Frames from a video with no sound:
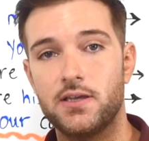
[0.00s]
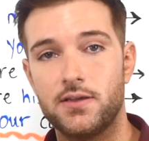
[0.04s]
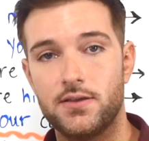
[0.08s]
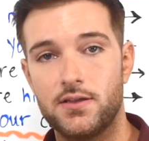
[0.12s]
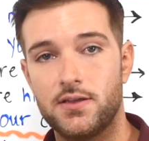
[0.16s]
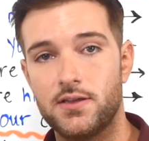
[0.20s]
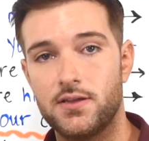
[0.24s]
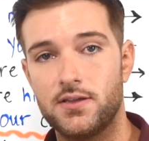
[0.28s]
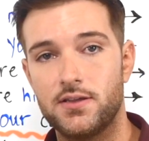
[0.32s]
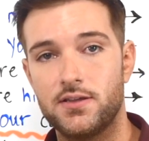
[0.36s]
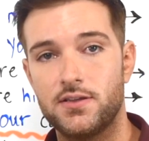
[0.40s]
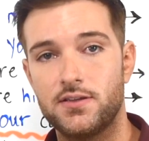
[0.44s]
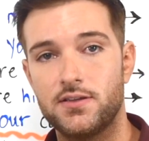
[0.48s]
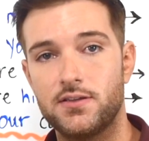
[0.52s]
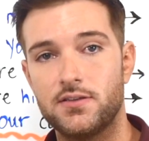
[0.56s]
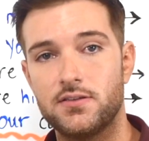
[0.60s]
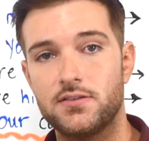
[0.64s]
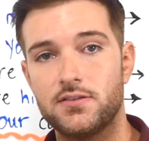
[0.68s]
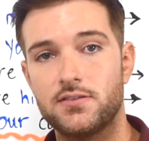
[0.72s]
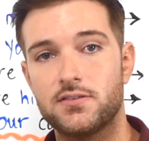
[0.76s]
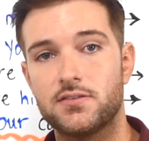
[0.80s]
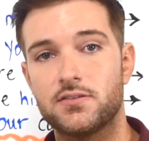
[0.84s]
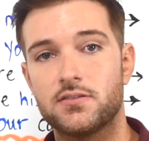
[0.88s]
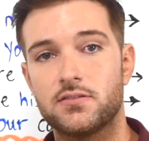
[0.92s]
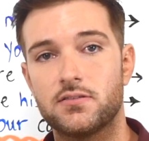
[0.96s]

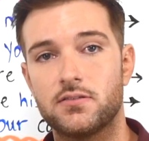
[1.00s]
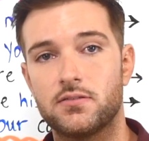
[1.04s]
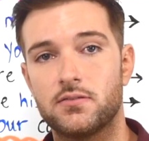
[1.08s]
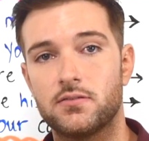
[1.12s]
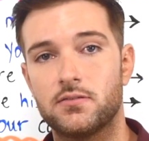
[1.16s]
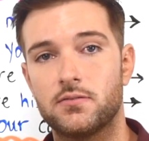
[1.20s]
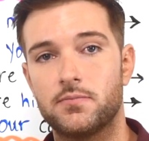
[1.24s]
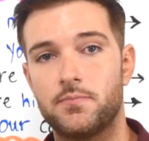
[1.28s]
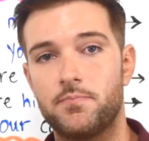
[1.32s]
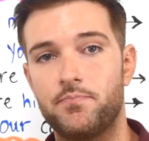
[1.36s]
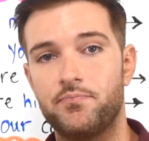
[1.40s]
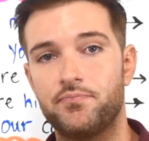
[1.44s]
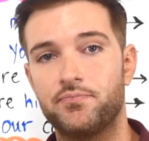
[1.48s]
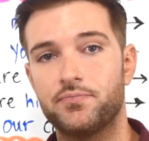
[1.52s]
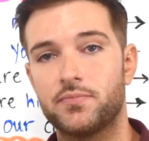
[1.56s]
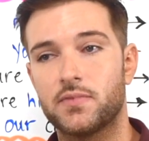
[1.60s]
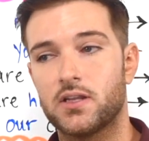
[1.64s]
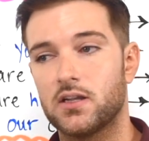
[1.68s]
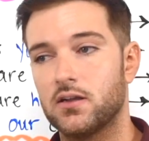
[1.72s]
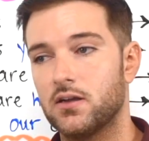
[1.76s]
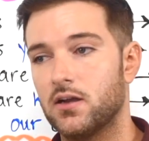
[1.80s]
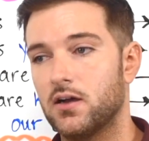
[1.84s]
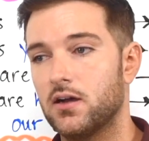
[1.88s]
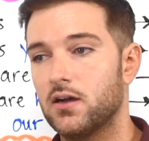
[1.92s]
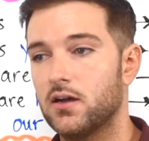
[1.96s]
is
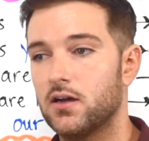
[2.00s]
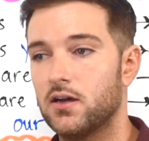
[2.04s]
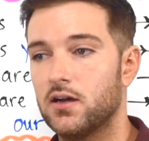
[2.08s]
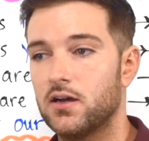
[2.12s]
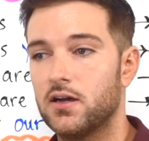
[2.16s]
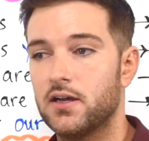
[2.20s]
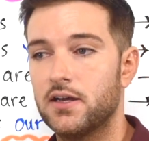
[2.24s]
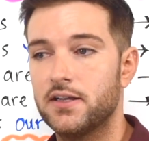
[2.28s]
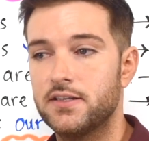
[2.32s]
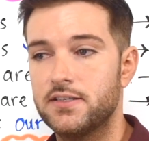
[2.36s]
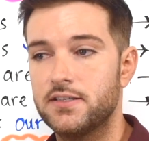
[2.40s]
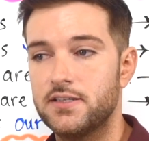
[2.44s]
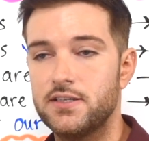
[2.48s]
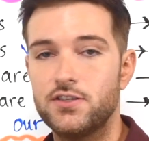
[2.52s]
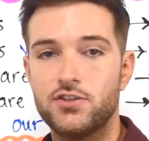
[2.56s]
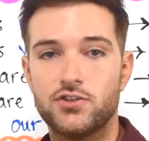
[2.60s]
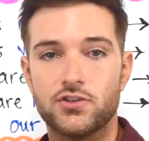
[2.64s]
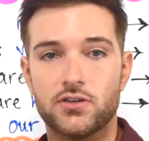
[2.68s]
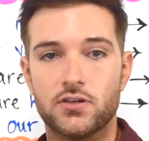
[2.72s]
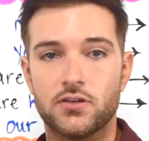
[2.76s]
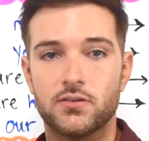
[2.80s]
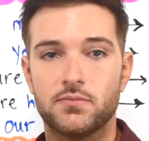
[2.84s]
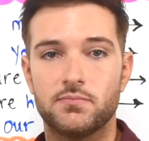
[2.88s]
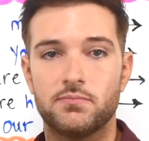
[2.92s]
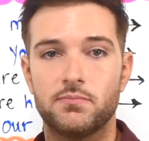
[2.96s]
a
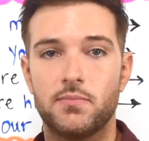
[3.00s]
teacher.